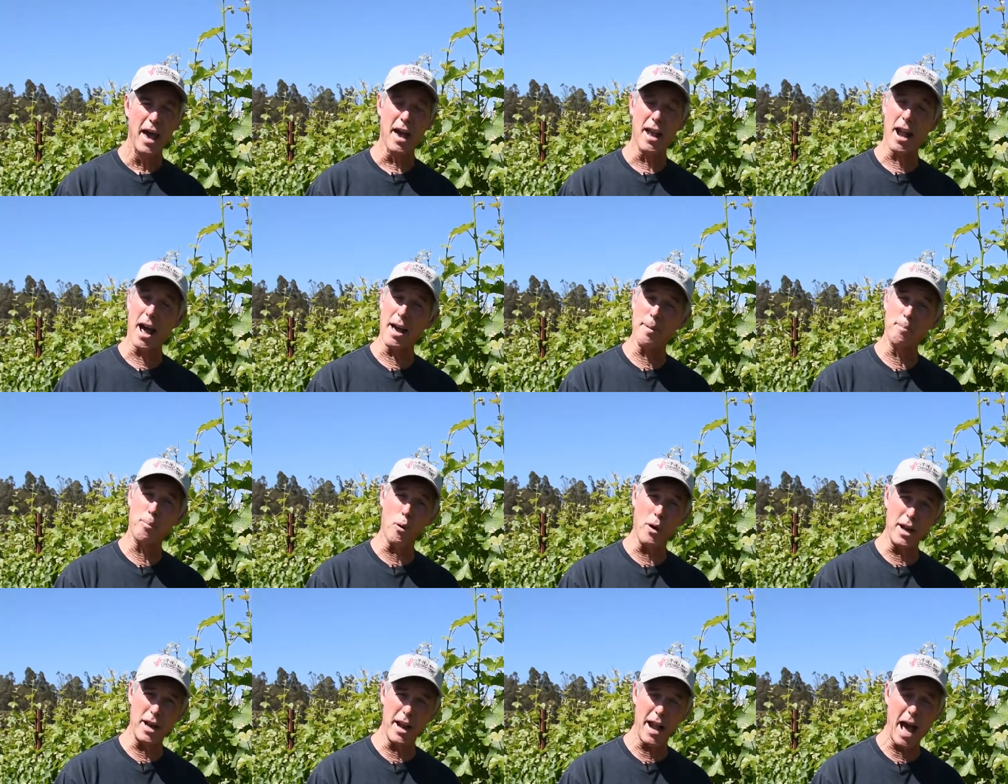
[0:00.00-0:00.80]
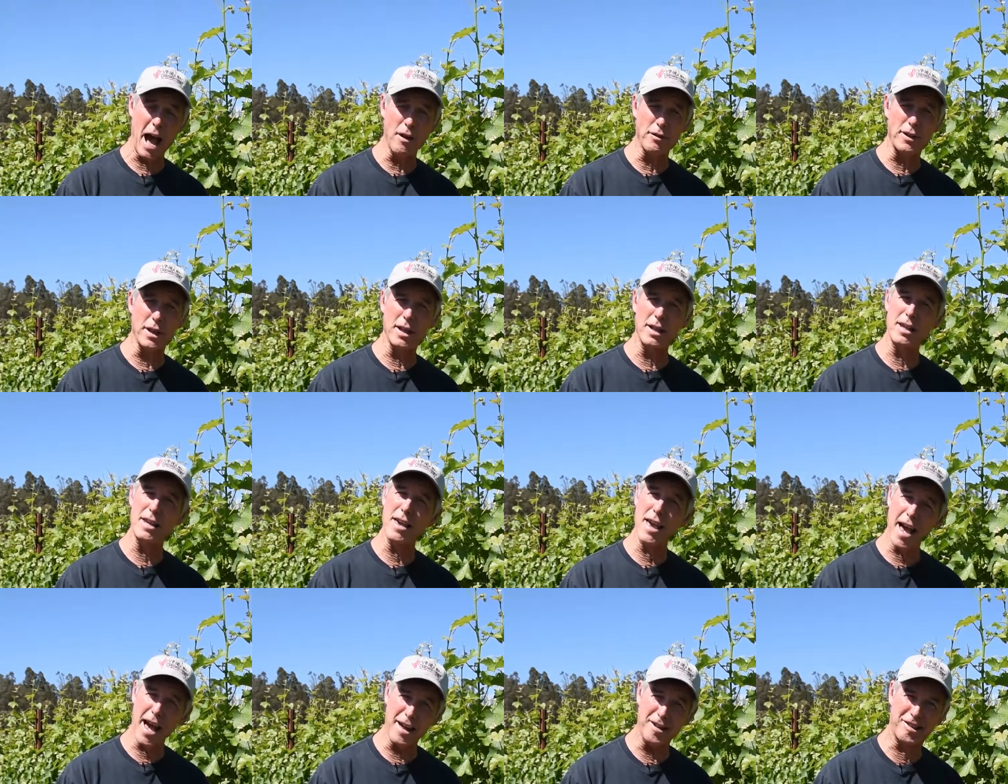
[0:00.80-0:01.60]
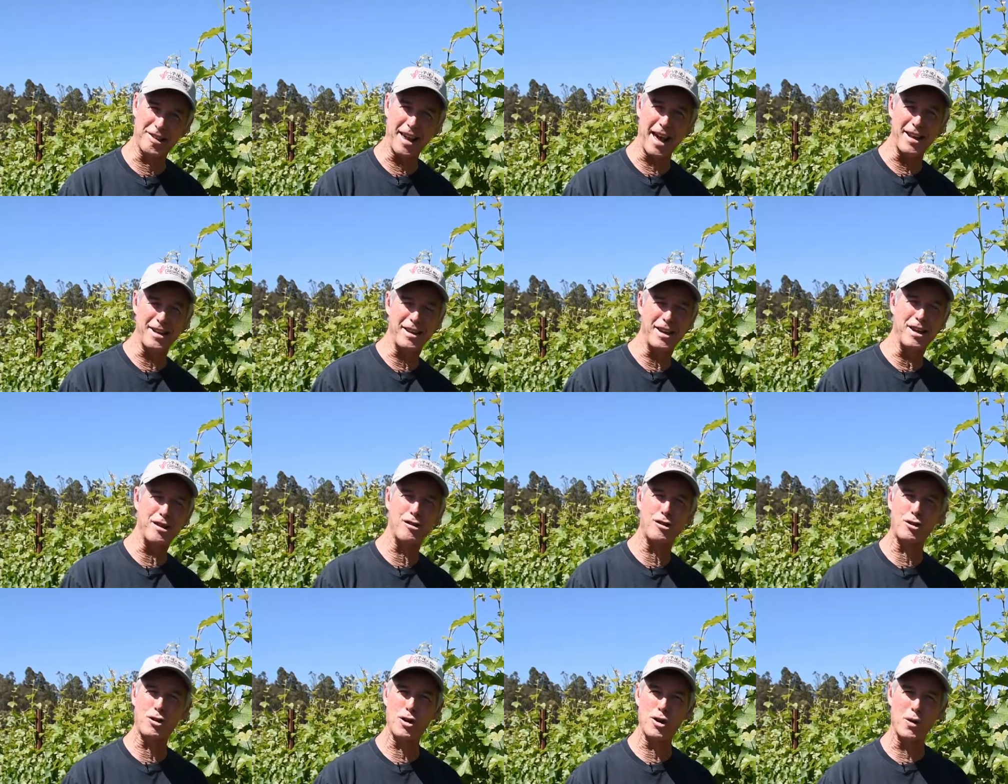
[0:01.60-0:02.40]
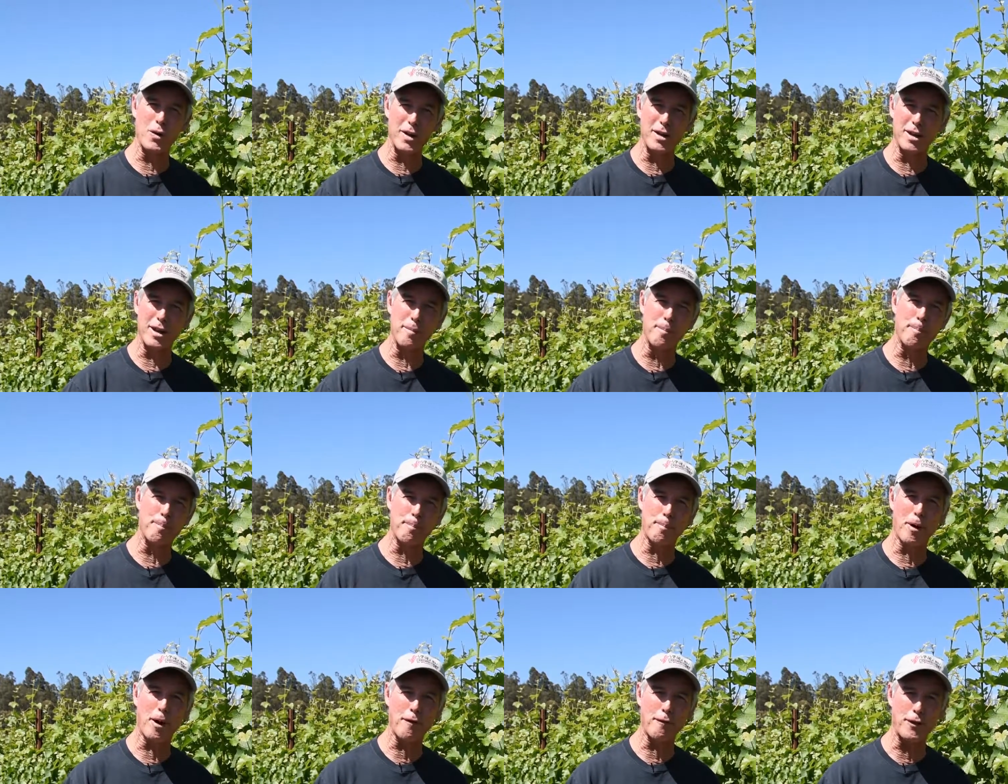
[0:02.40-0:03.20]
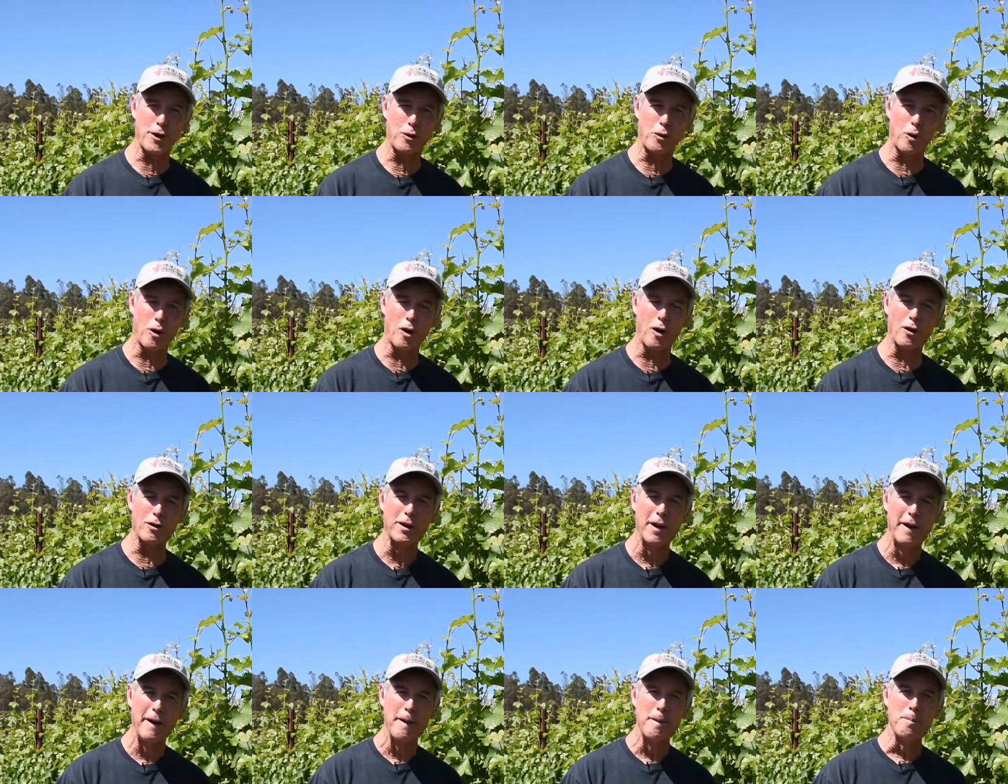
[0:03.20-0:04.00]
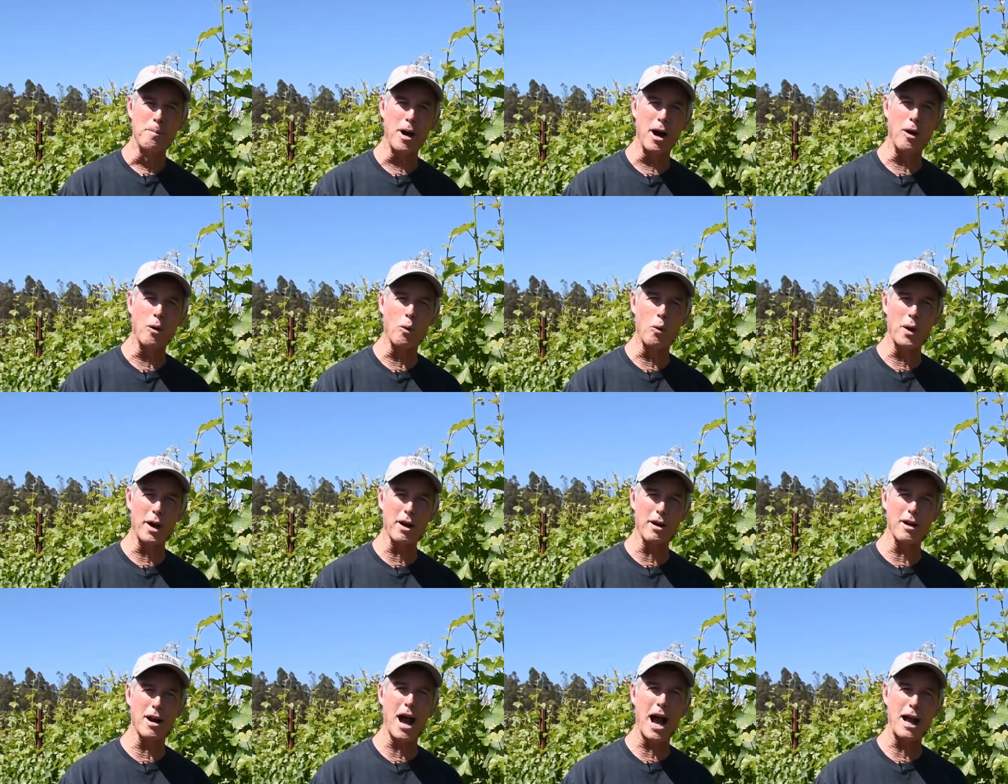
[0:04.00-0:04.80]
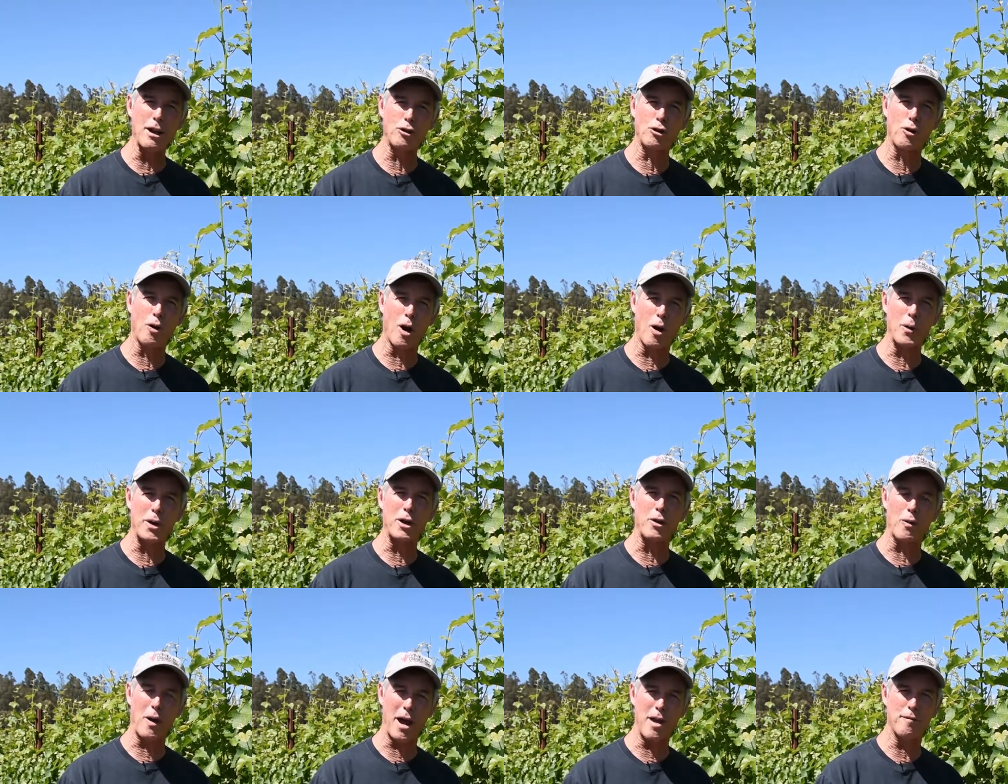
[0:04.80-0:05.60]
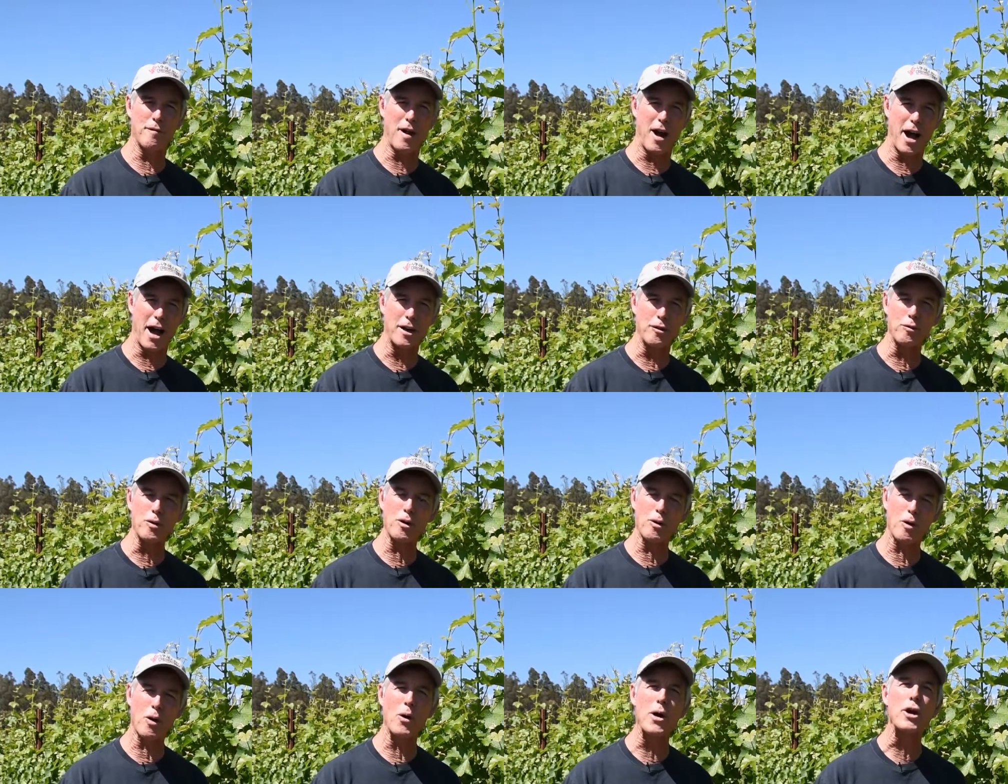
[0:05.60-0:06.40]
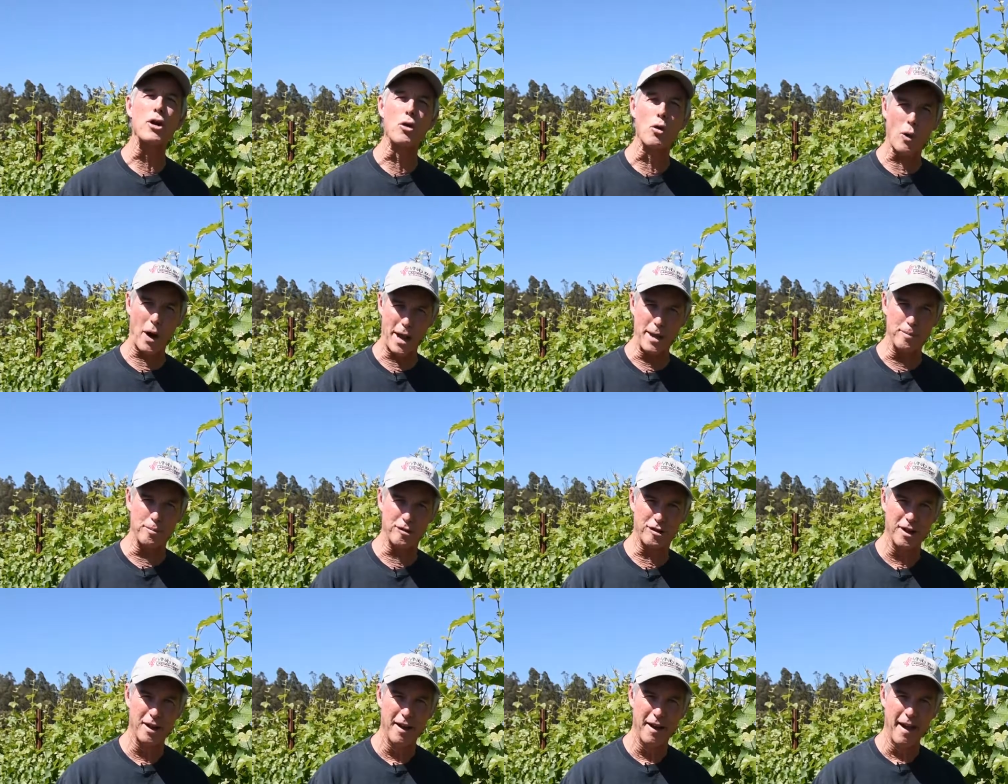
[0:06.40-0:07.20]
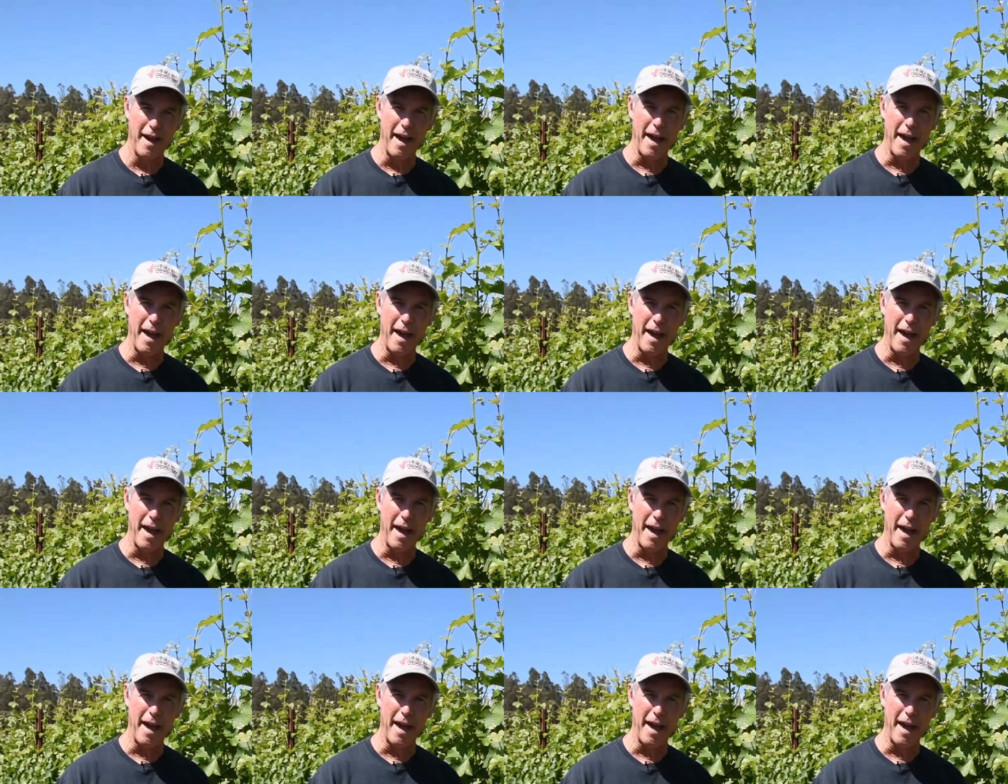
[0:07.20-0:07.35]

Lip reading: And I pointed out that yes, that is true in the perfect world, but we're not growing grapevines, we're growing grapes.